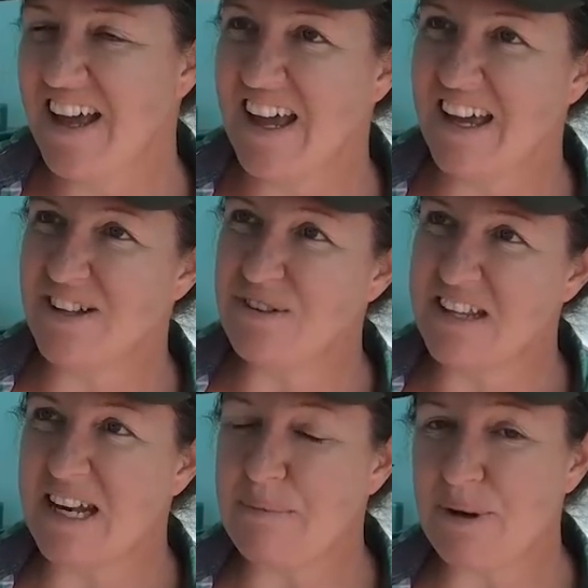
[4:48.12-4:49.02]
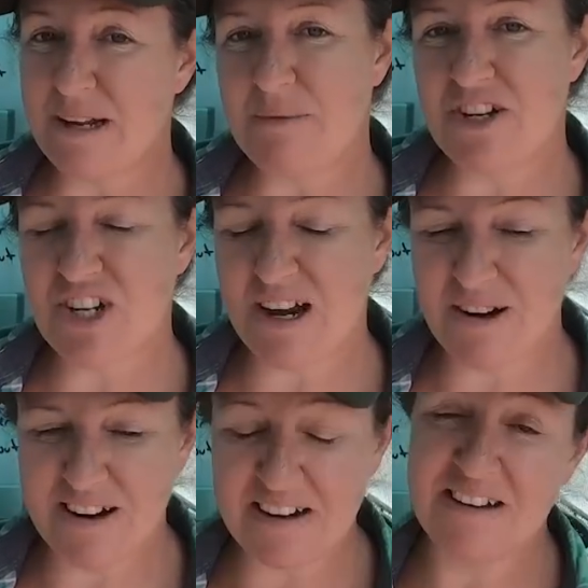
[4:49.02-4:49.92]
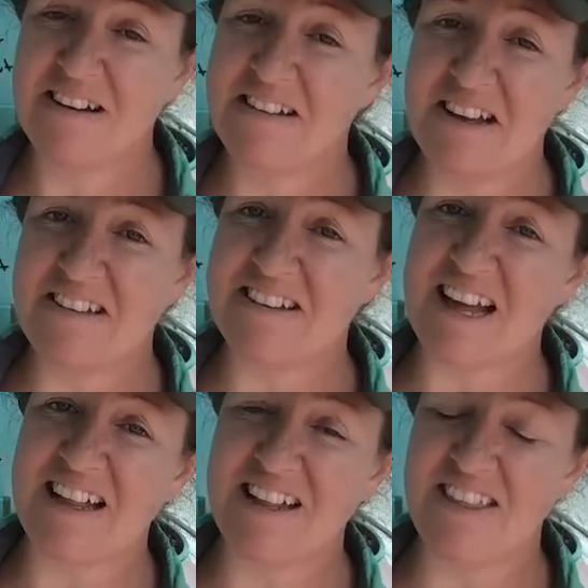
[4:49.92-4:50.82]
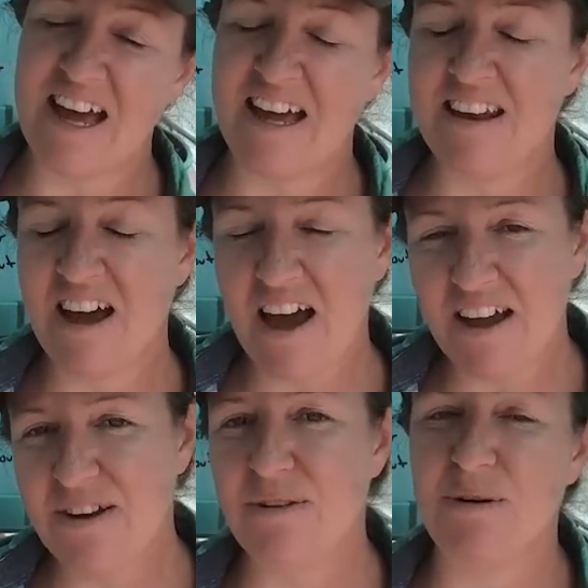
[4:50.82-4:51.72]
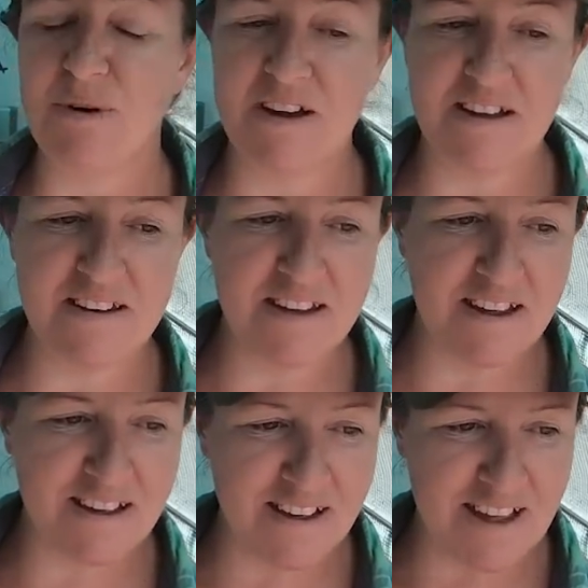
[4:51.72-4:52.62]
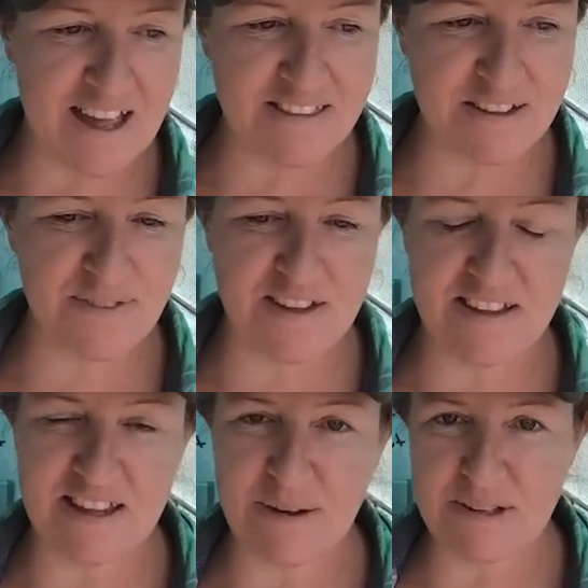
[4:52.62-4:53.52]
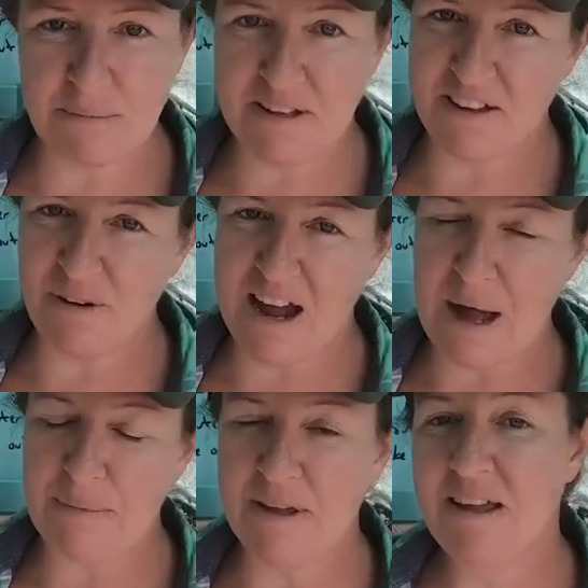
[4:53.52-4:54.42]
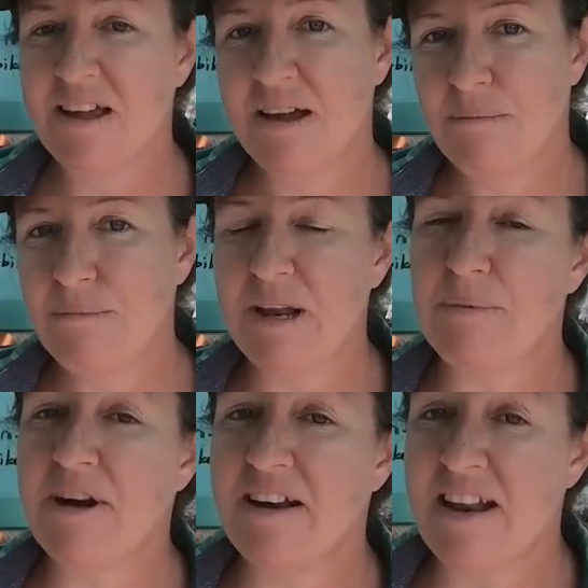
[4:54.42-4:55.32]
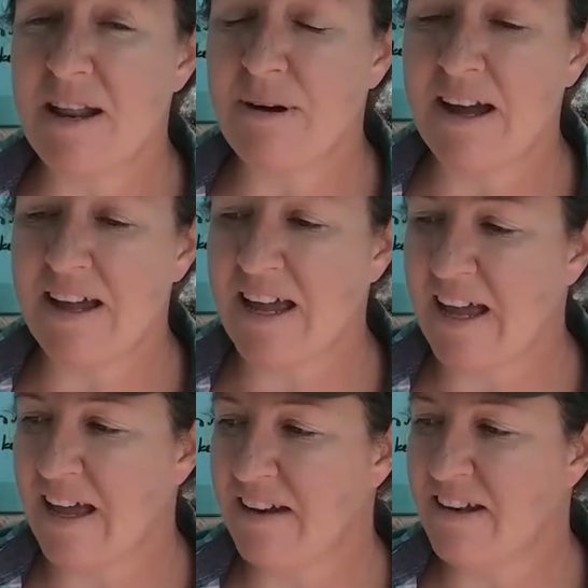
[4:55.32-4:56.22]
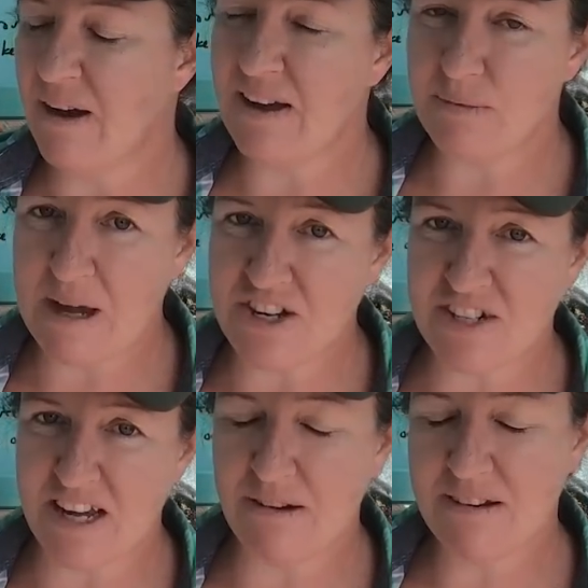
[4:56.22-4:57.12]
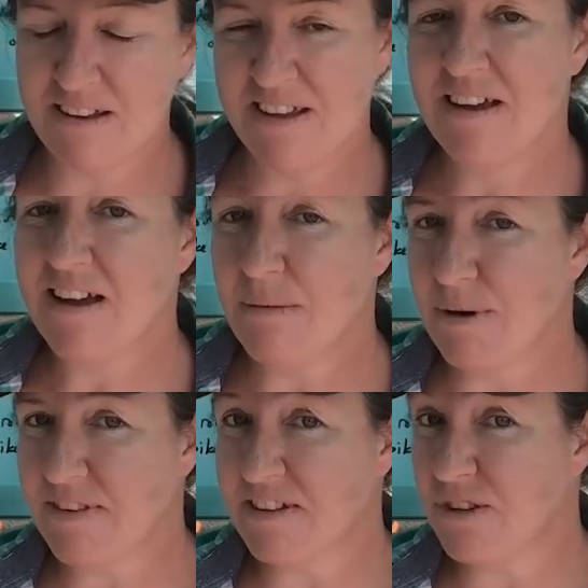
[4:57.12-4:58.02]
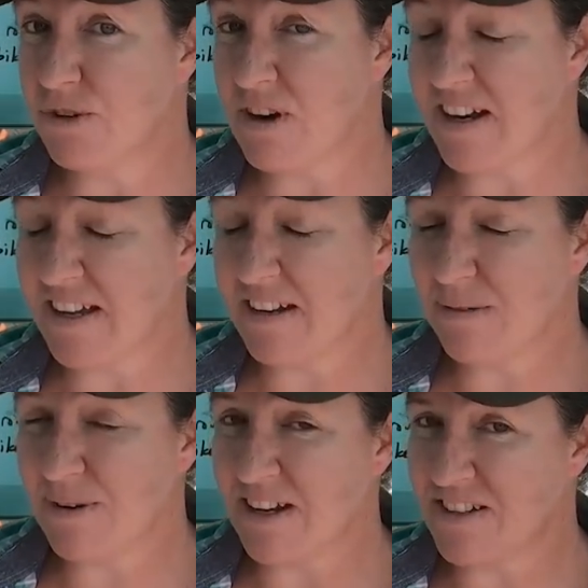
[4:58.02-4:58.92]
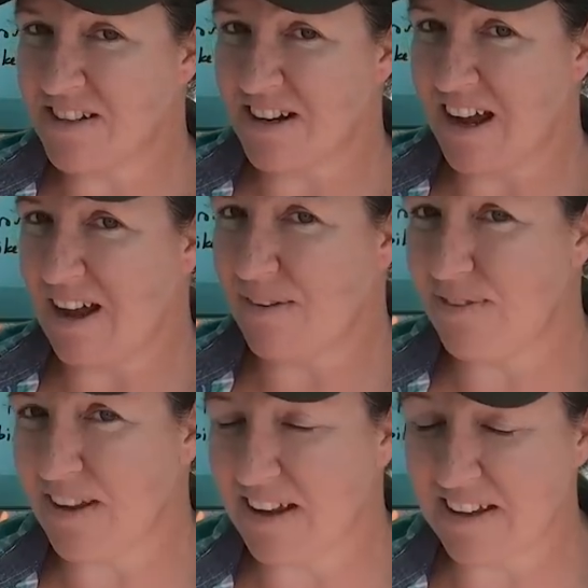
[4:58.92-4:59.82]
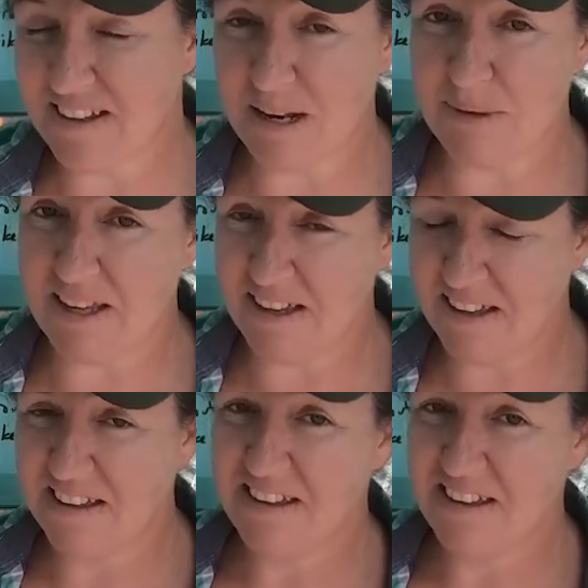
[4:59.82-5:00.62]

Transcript: And the drain that I put in my shower does exactly that. I knew it would. I had this feeling that it was a piece of crap, but I put it in anyway, and now I have to bash it out and put this new drain in, which I have a feeling is going to be